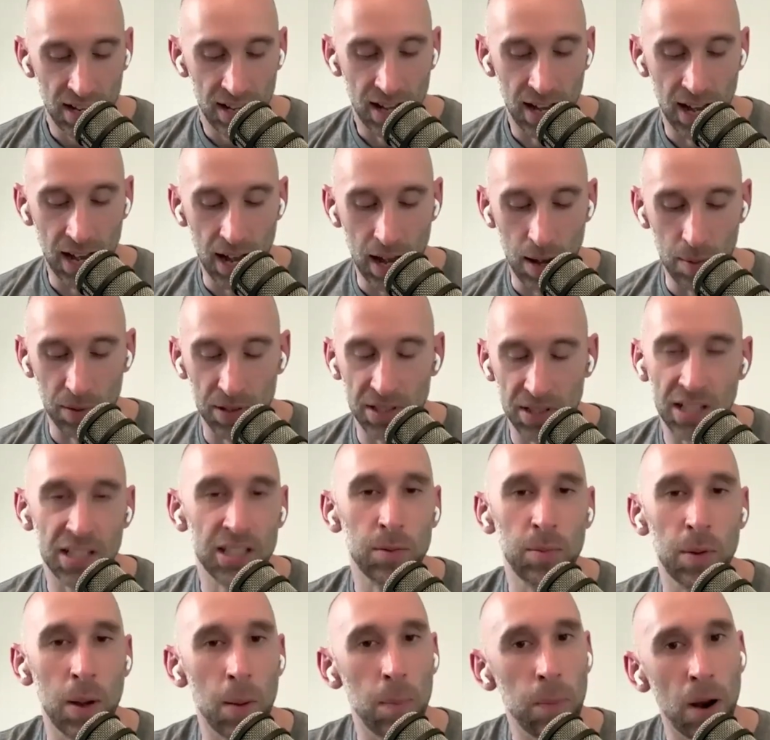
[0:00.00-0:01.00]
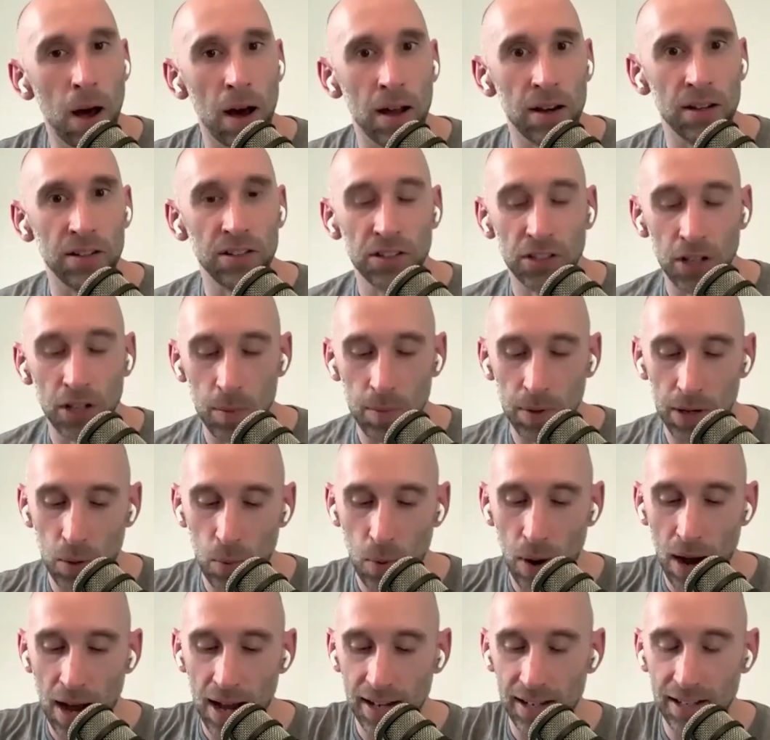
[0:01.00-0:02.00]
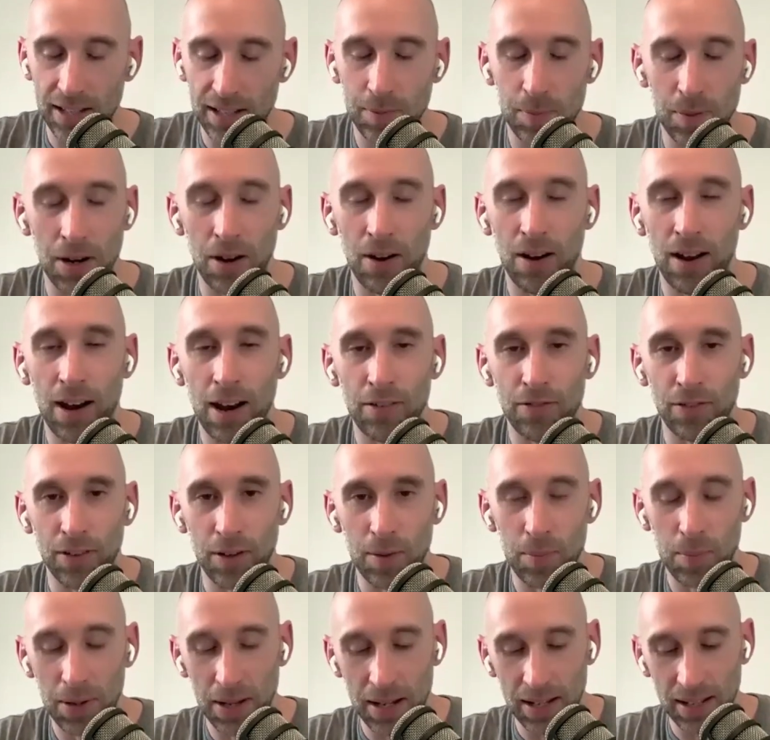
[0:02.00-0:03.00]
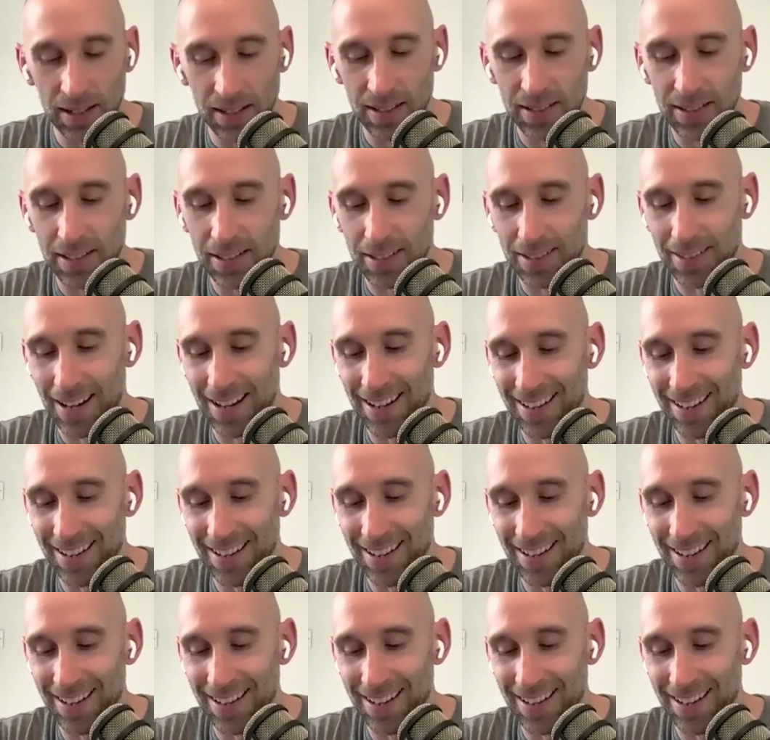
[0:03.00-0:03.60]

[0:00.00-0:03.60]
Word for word: because um, this can be applied in so many ways. But no, I love it, Pete. This is,